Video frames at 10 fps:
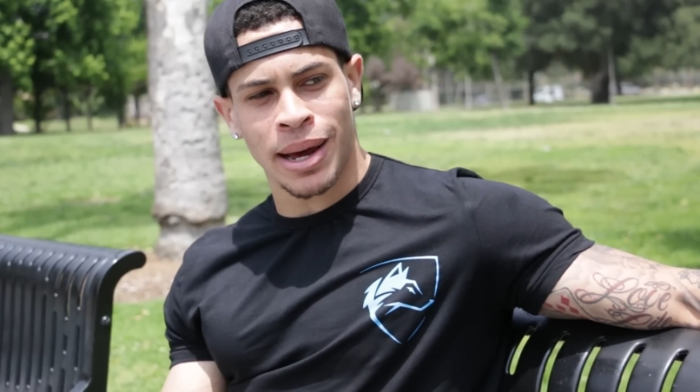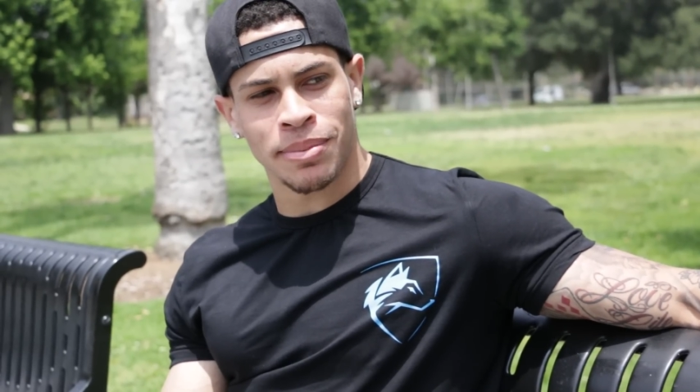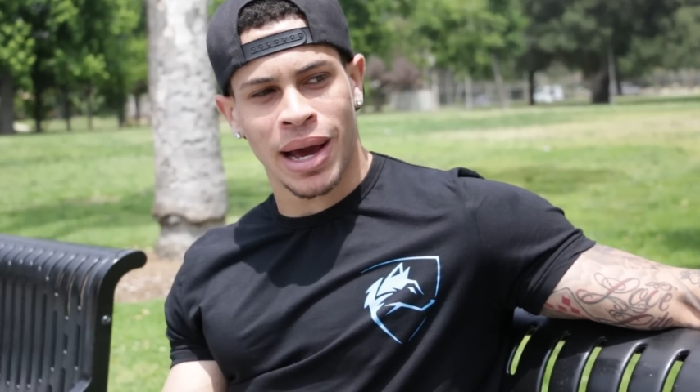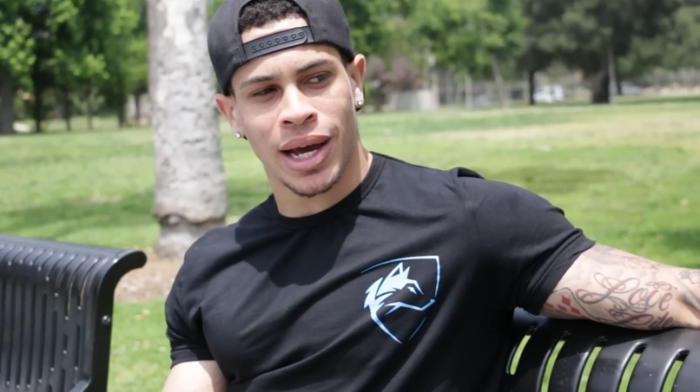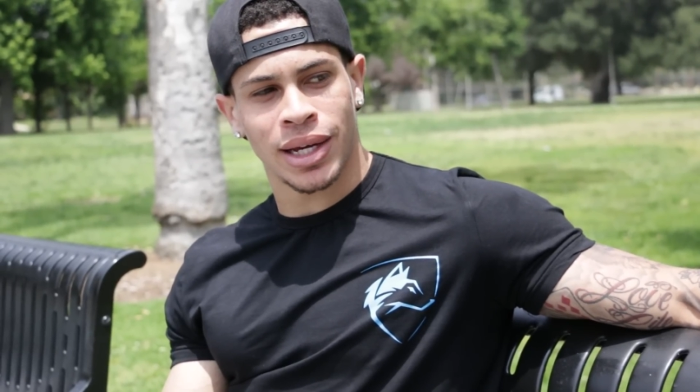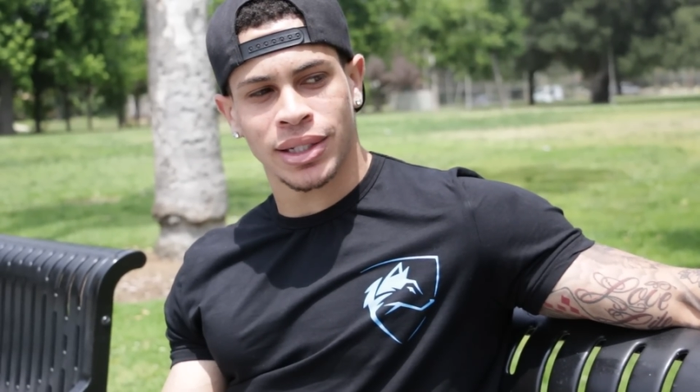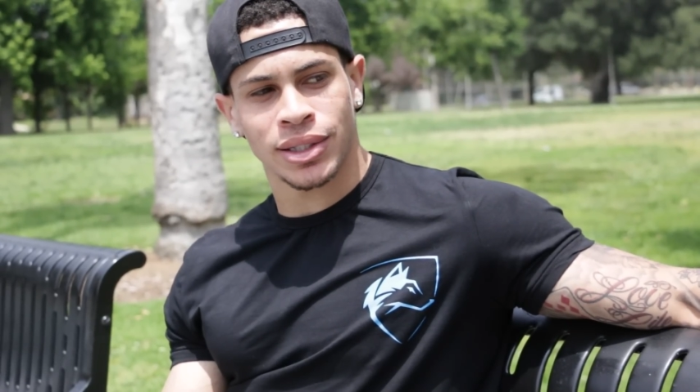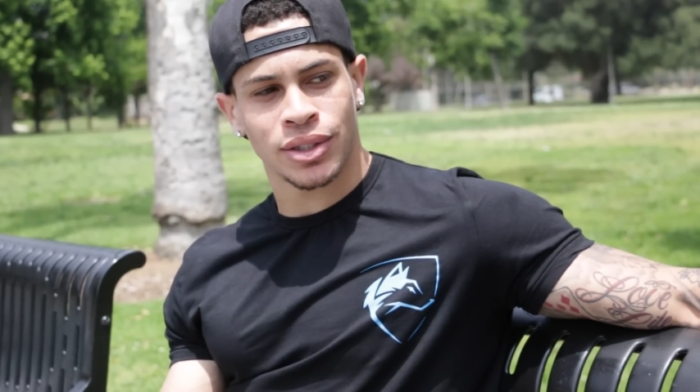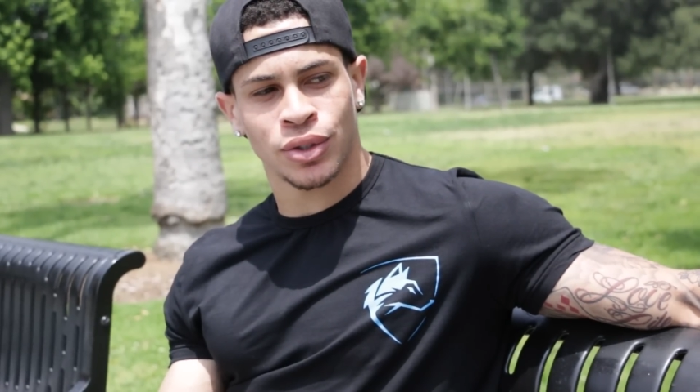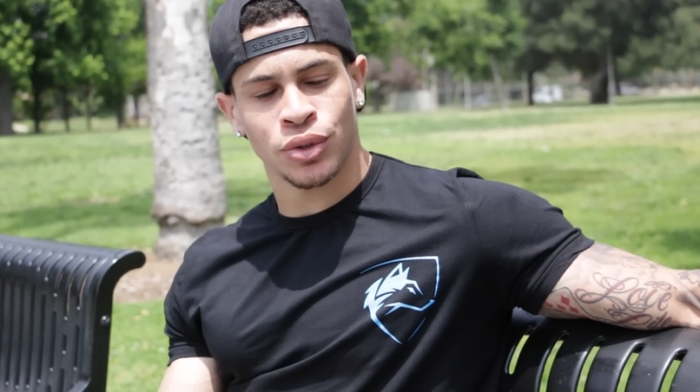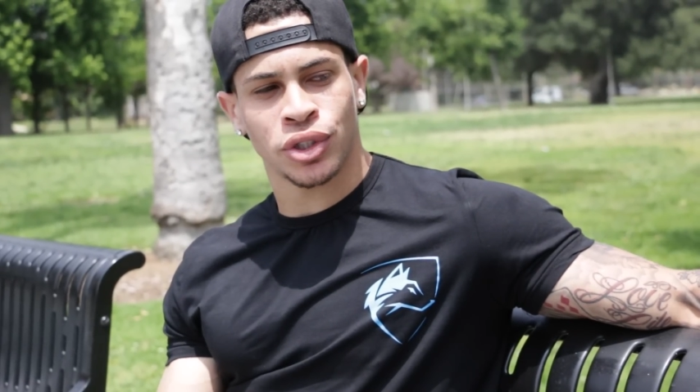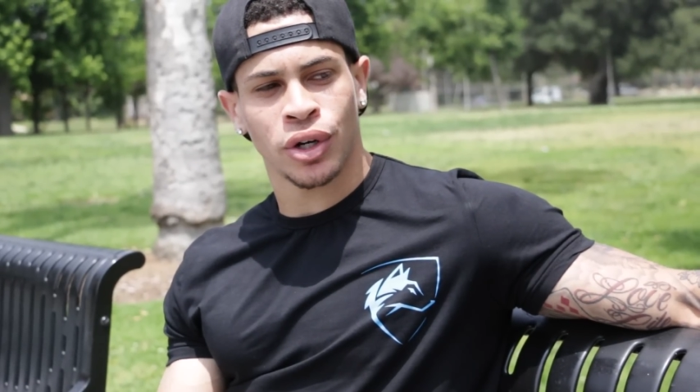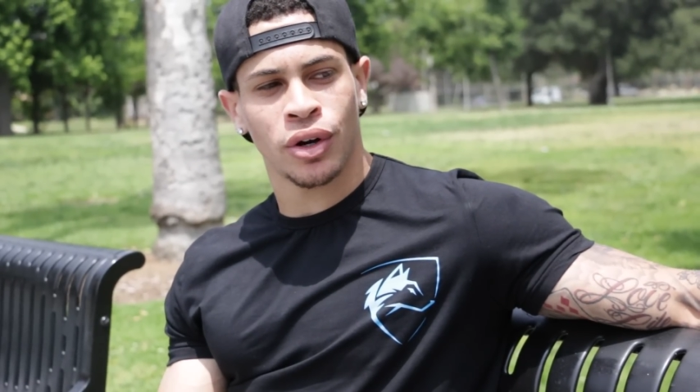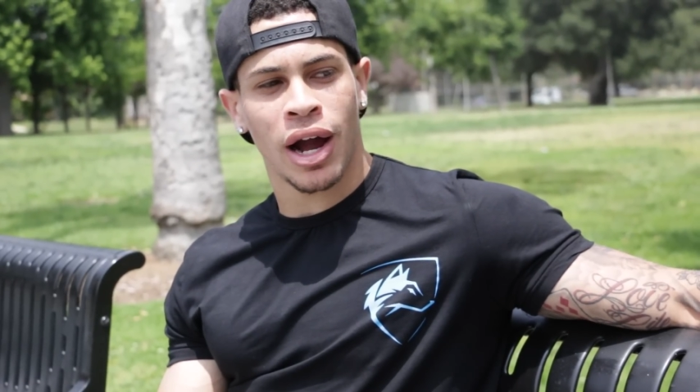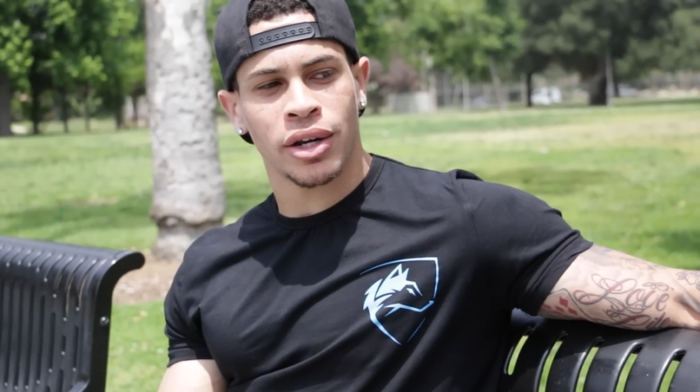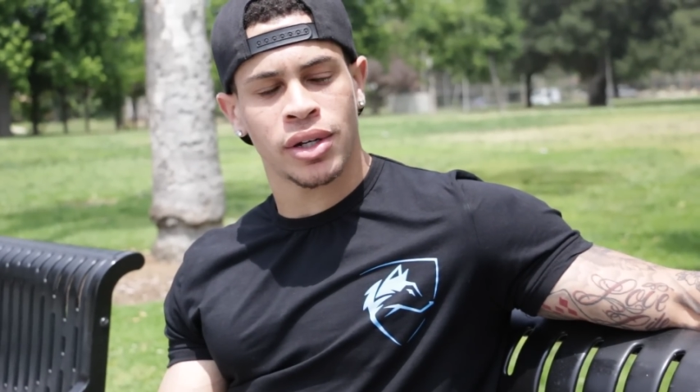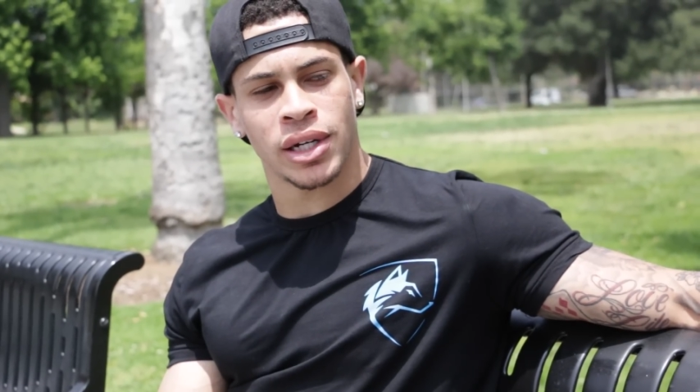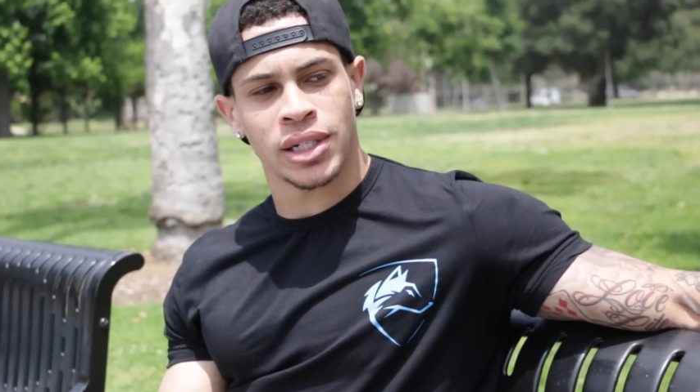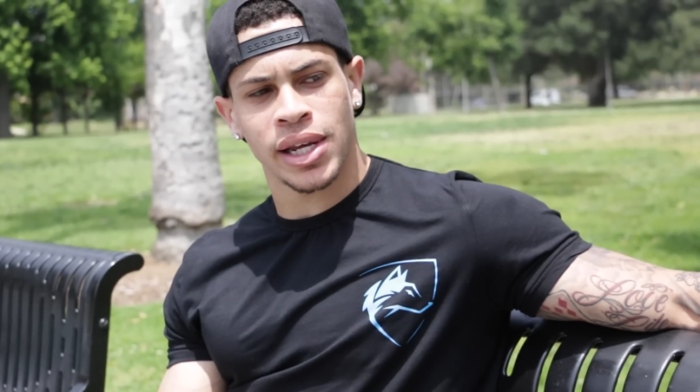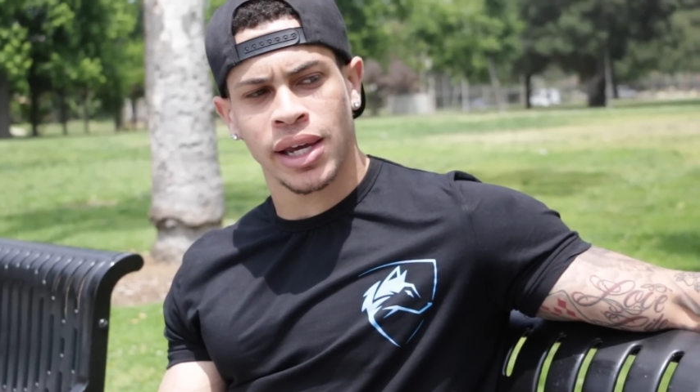I'm not too sure how you're
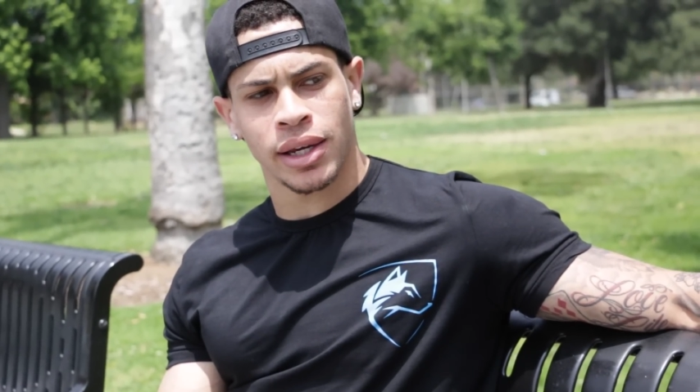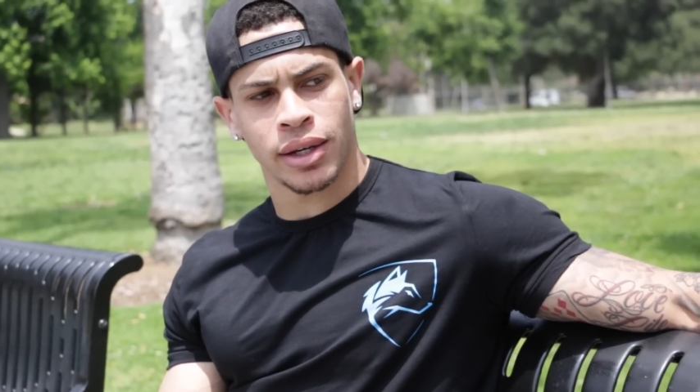gonna take